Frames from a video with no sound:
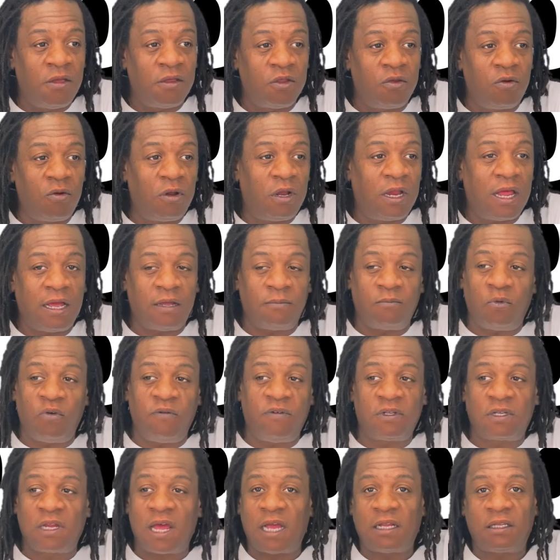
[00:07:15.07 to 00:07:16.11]
you'll let
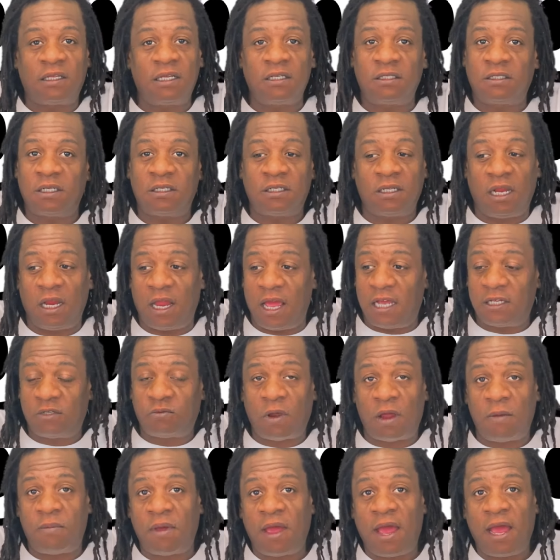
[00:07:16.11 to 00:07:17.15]
movies like this just glance
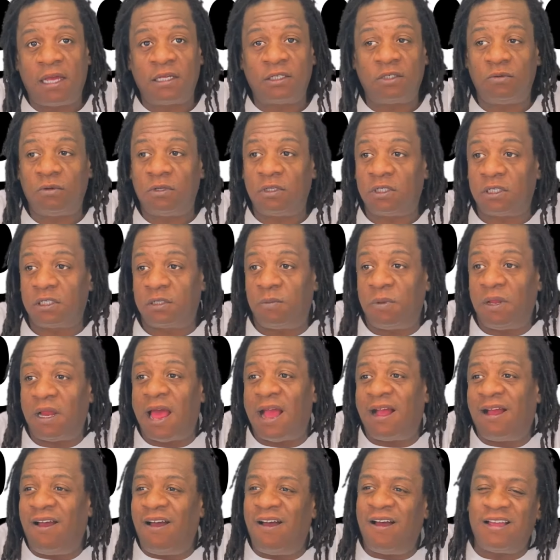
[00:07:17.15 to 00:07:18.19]
right past you and just be
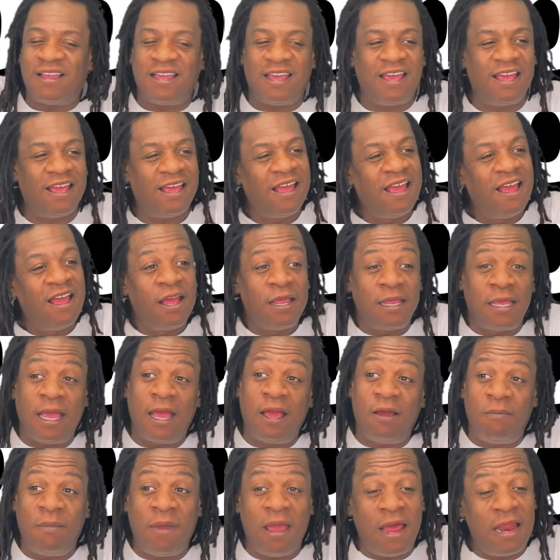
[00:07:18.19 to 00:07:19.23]
like, oh yeah,
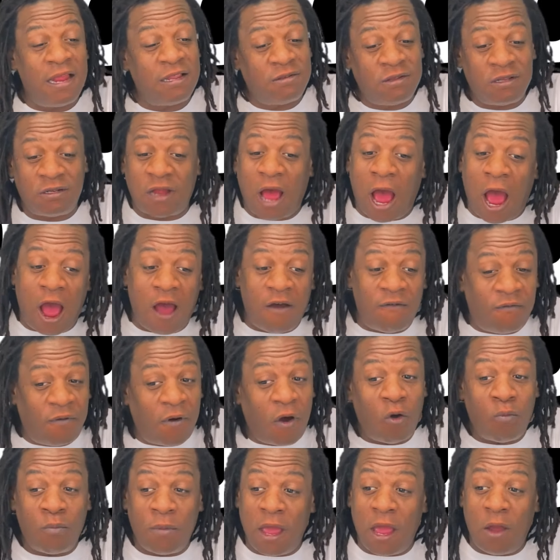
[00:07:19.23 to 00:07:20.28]
yeah, man, it's just our
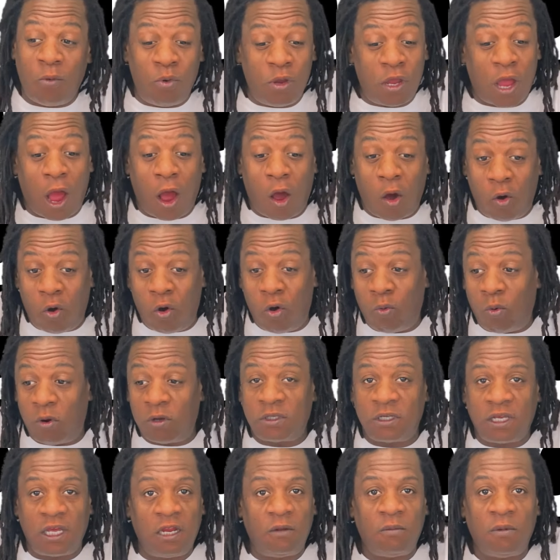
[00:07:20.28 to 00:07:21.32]
fault, man. We are our own
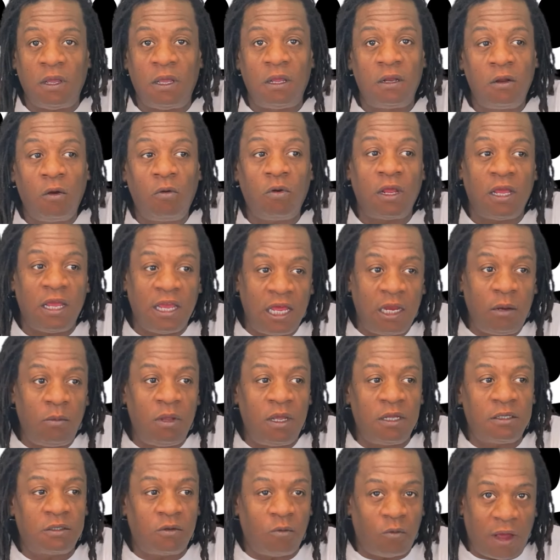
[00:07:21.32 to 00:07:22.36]
worst enemy. No, the enemy
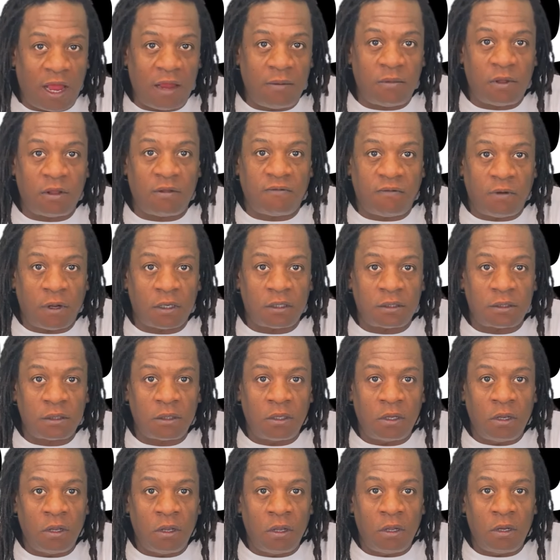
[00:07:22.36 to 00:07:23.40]
is the white motherfuckers.
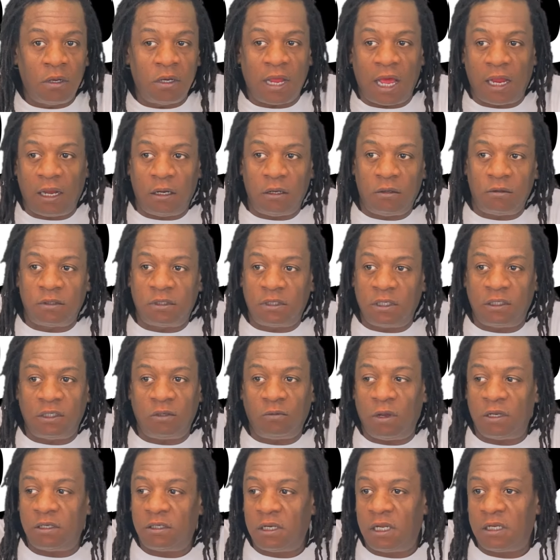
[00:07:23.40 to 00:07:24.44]
That little
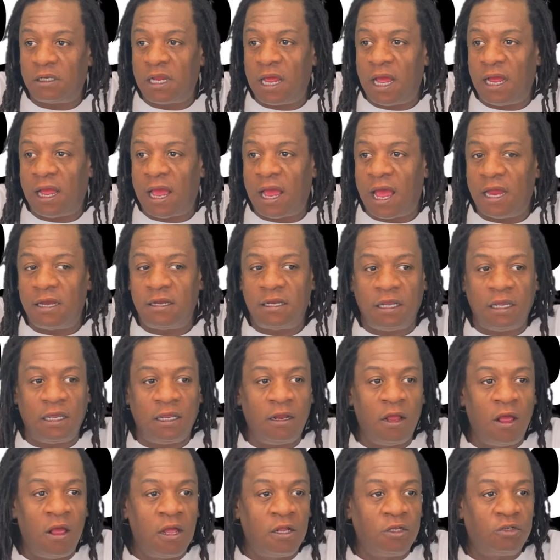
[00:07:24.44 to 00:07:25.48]
situation that guy did
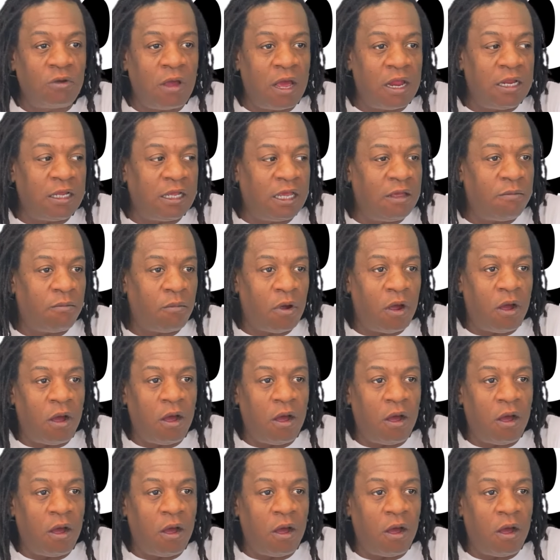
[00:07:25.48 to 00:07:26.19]
trying to get him,